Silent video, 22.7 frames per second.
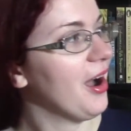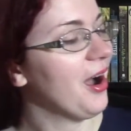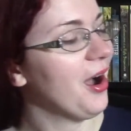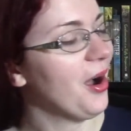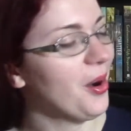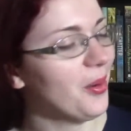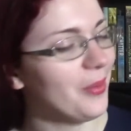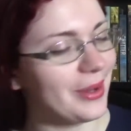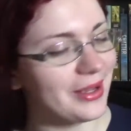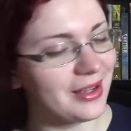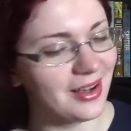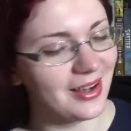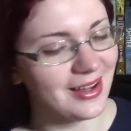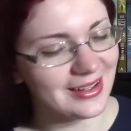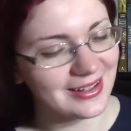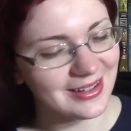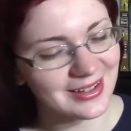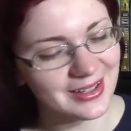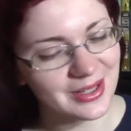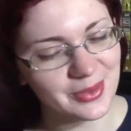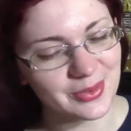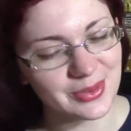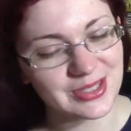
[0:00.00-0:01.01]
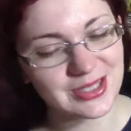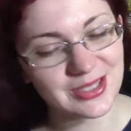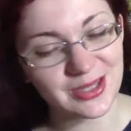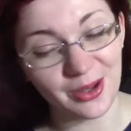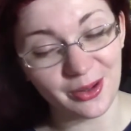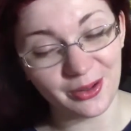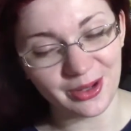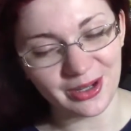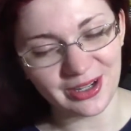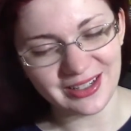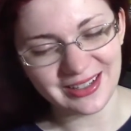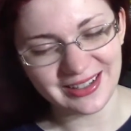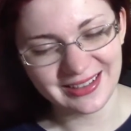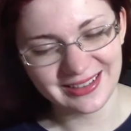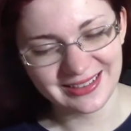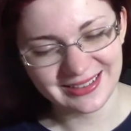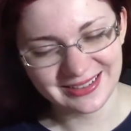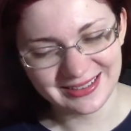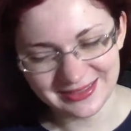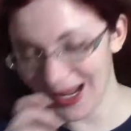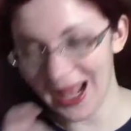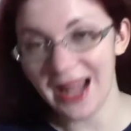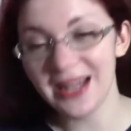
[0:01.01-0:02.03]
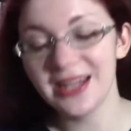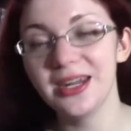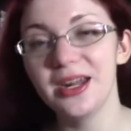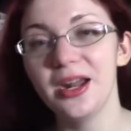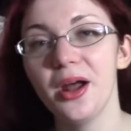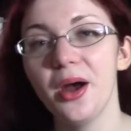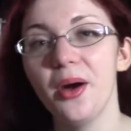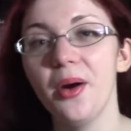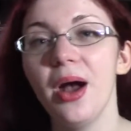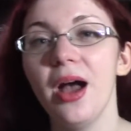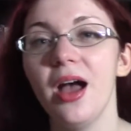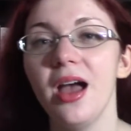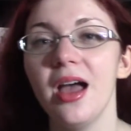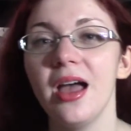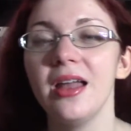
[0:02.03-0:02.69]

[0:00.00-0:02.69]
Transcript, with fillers: Oh my god, so good. And you know,